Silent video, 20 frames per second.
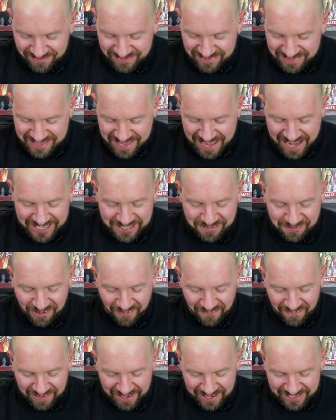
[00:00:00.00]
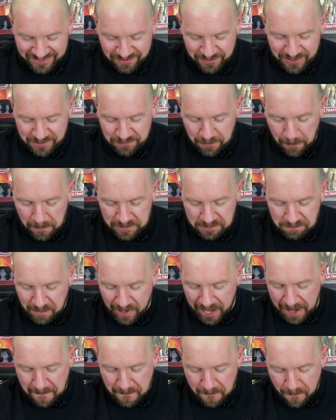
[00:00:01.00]
next one on the list. This one was
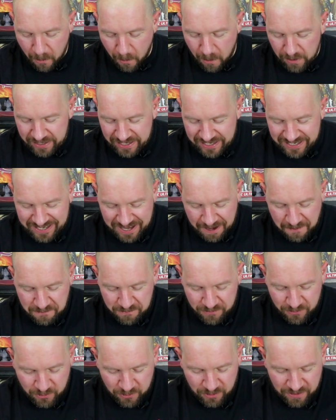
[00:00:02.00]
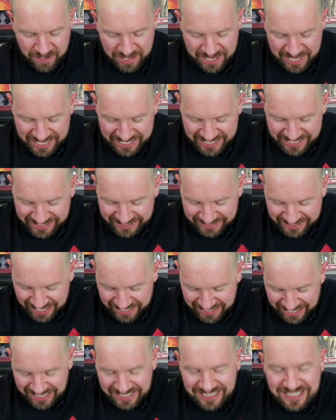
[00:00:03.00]
by Mark Campo. He
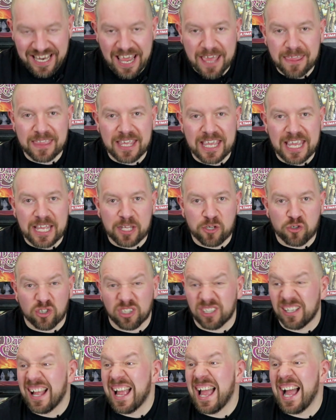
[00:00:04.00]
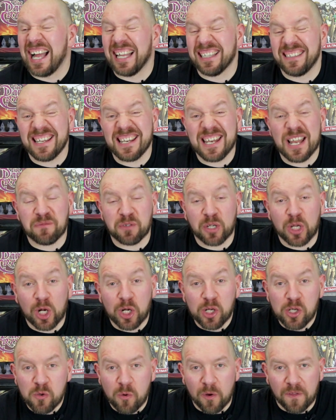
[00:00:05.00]
said Death Angel. I didn't have a
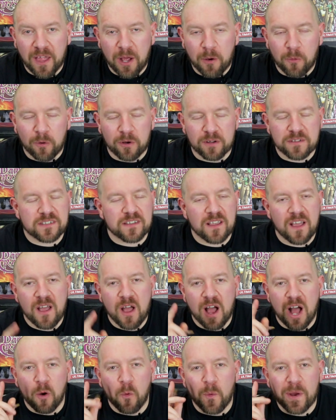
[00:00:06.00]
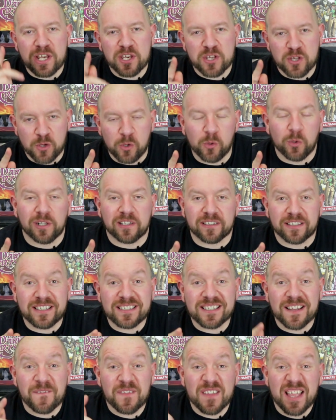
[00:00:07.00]
clue what that was. I went and Googled it,
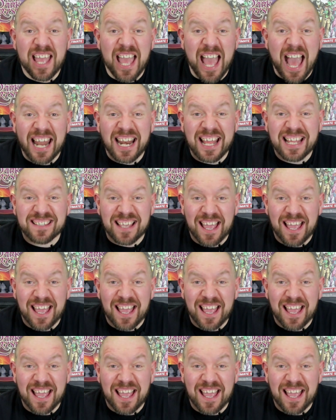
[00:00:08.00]
and it's